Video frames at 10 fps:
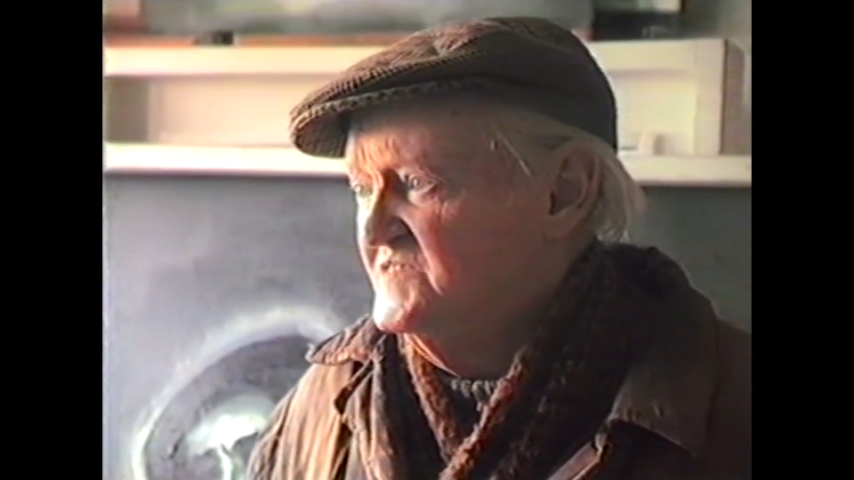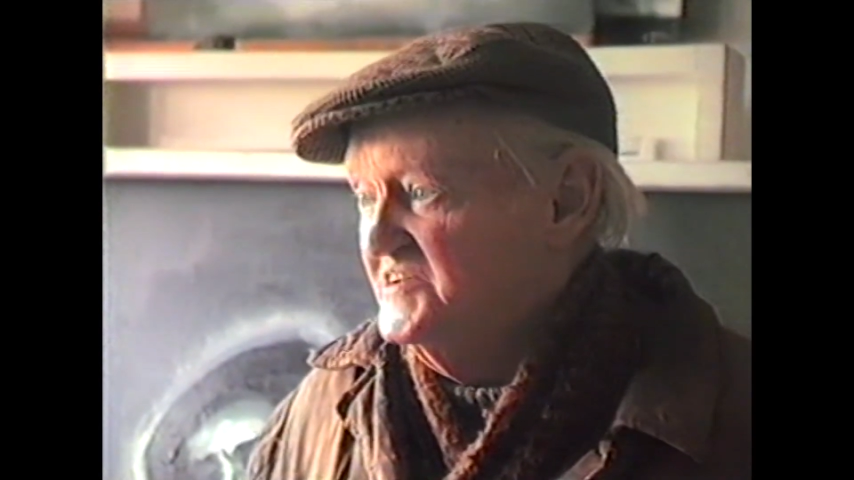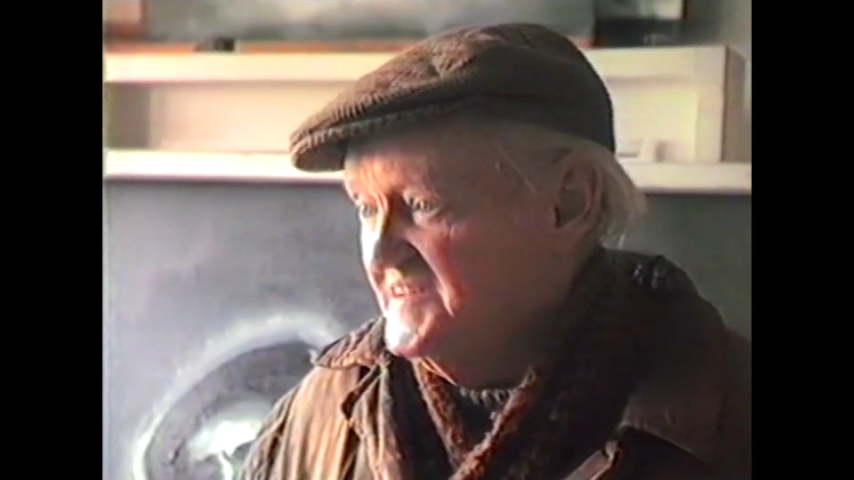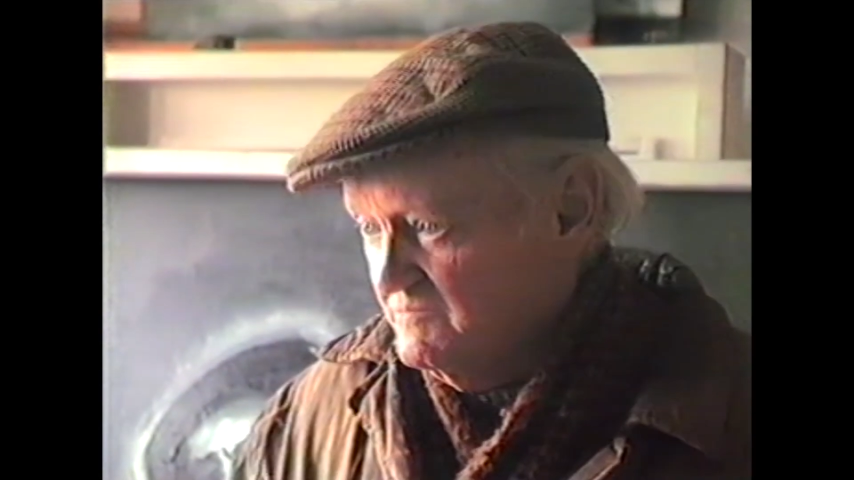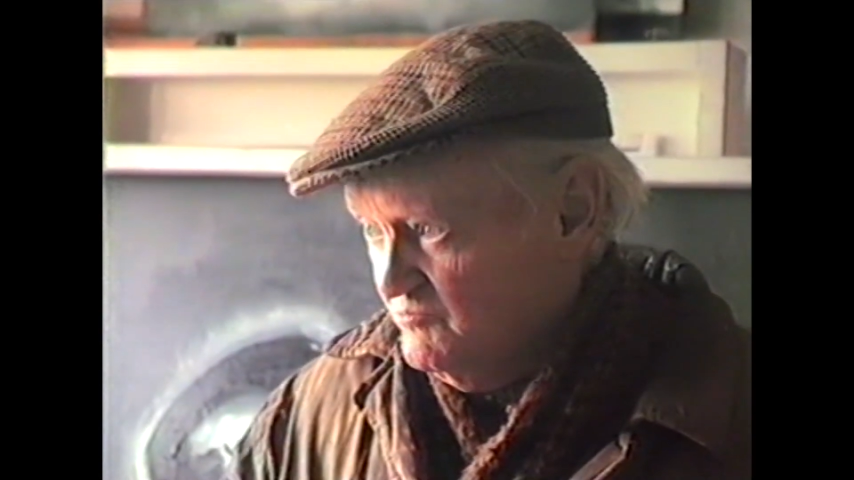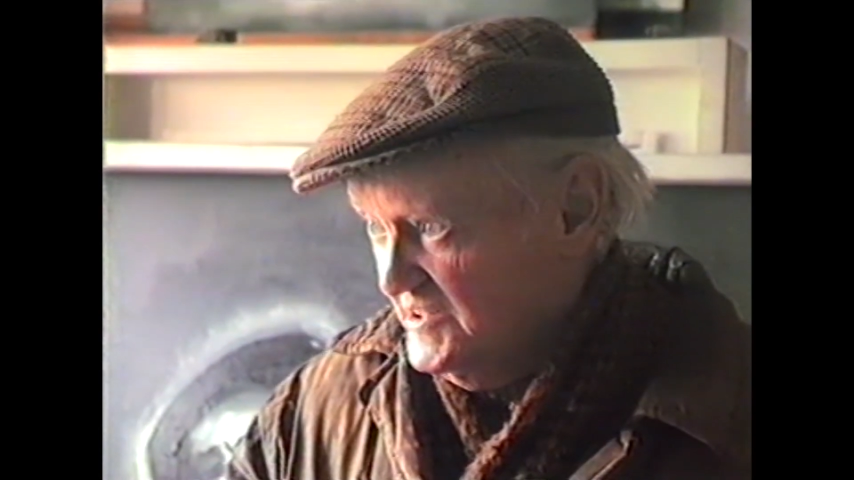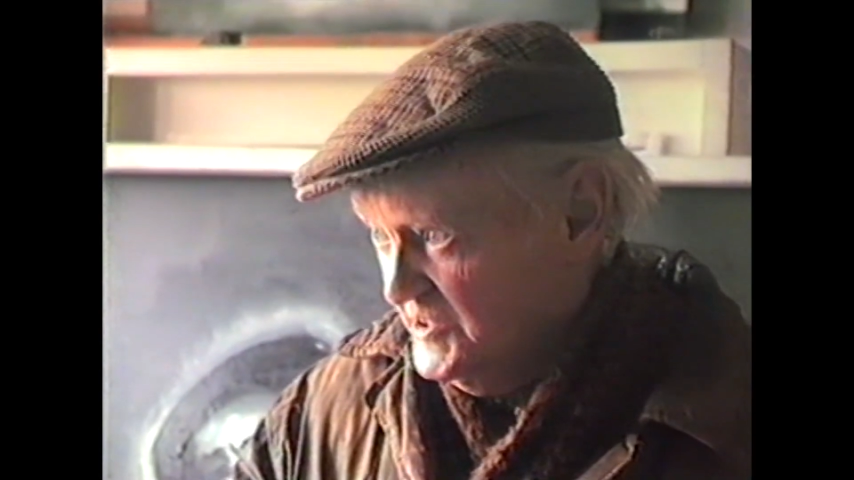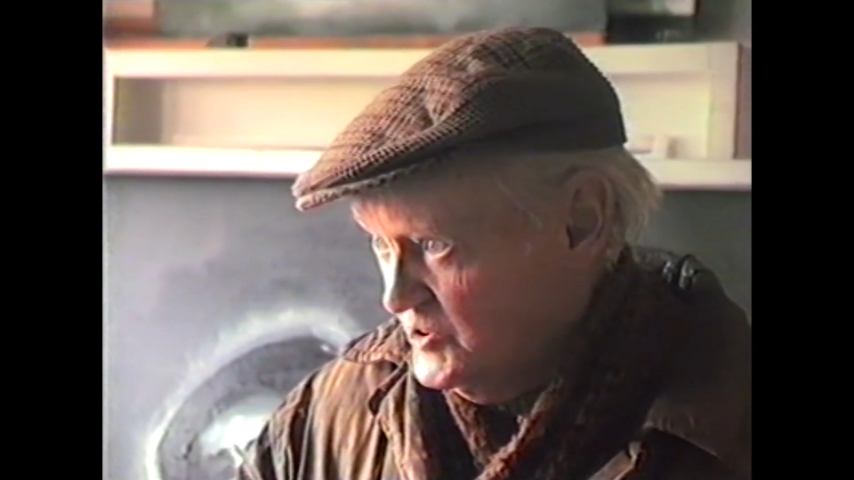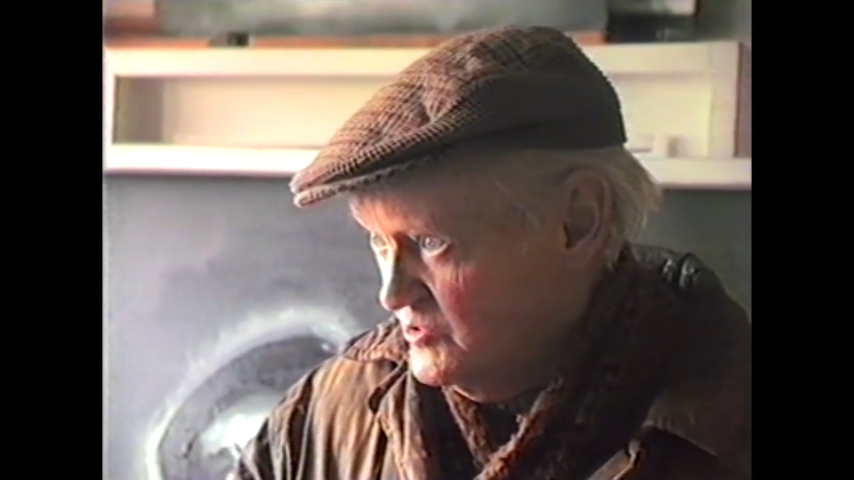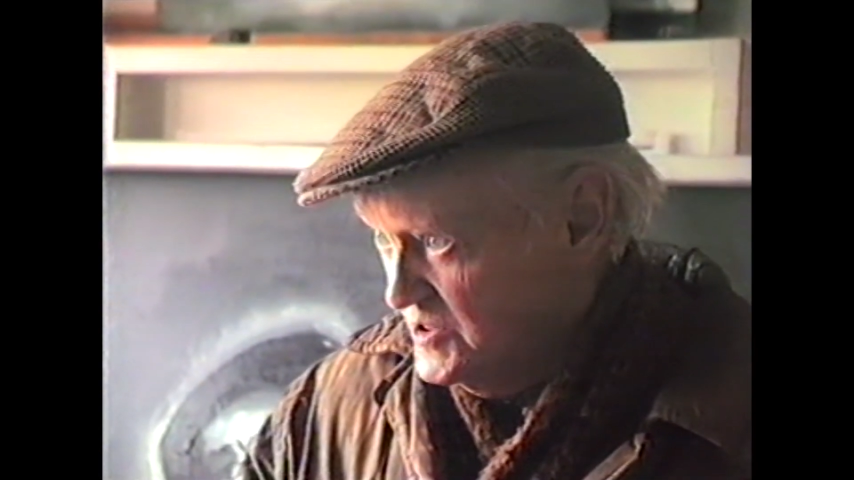And it
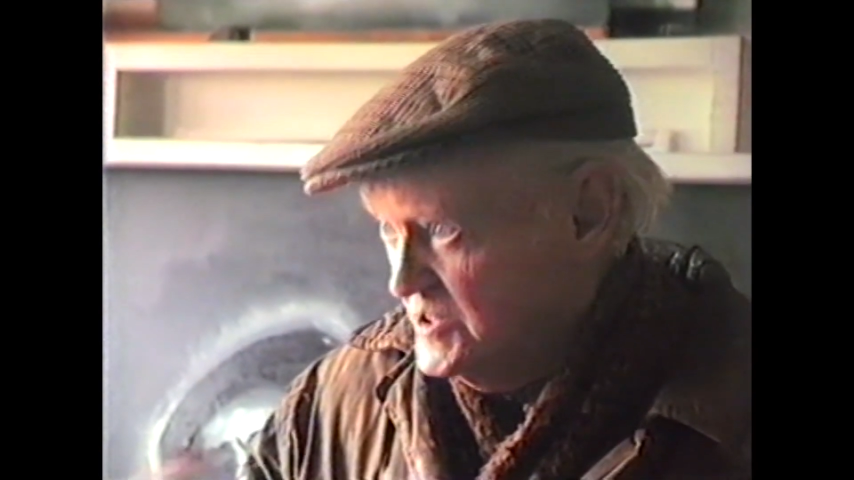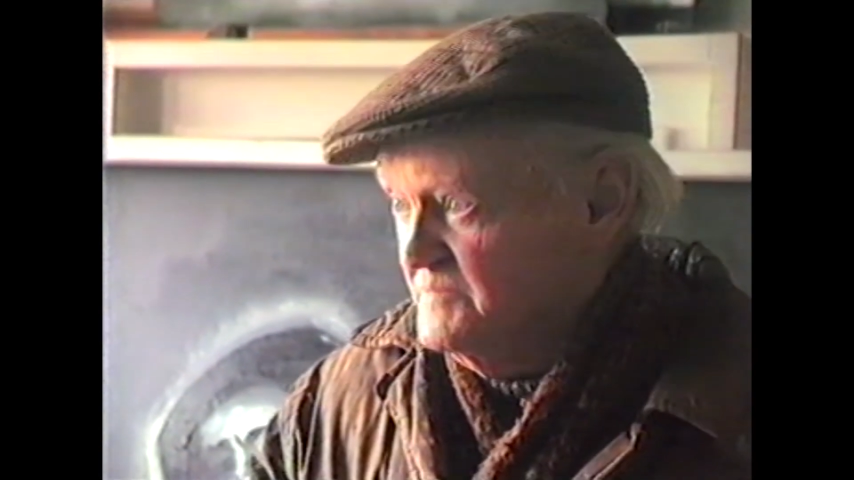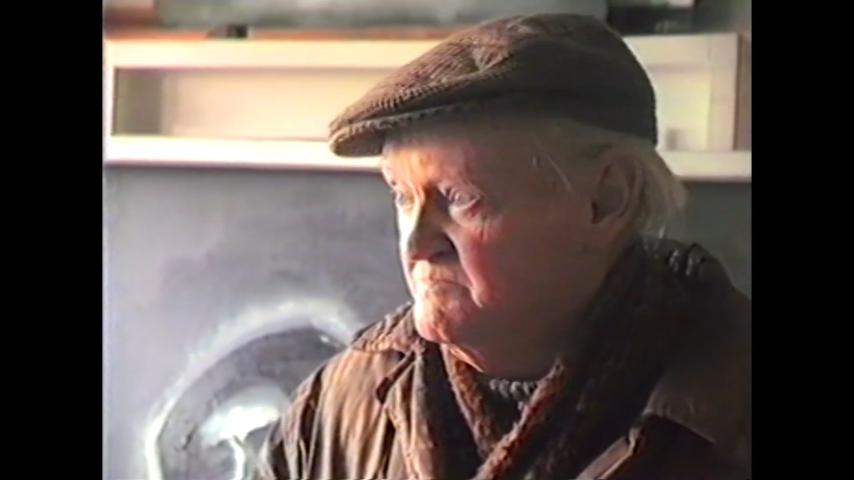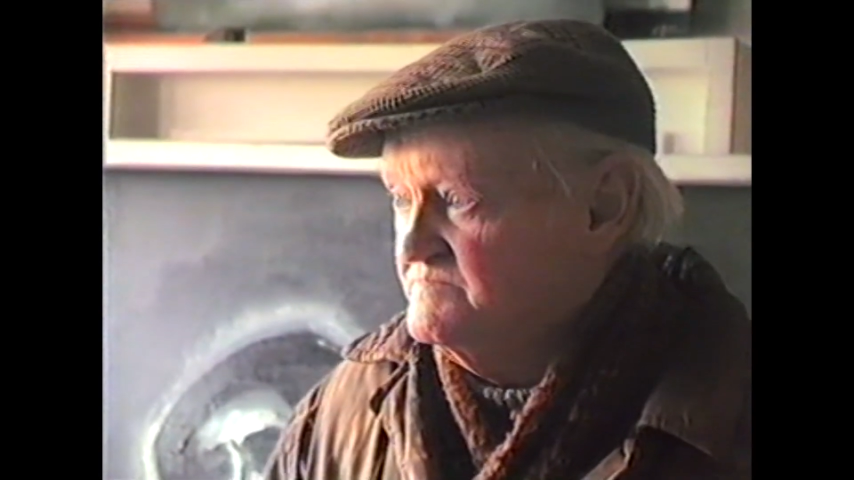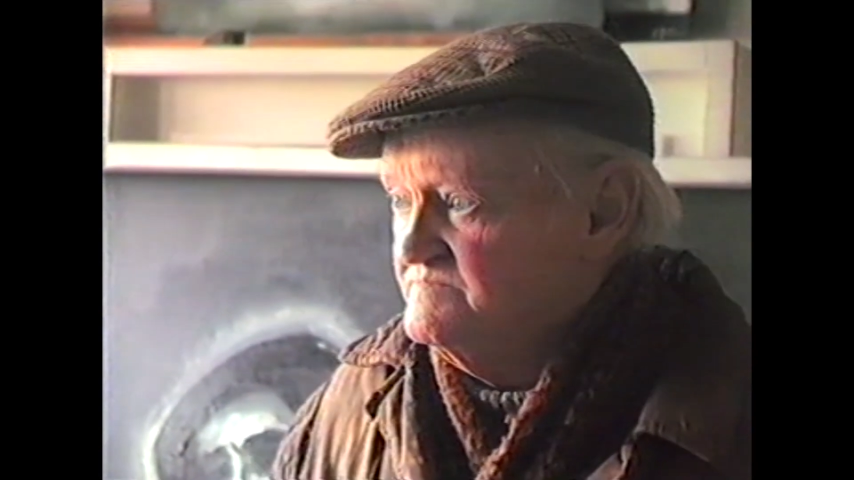will go on.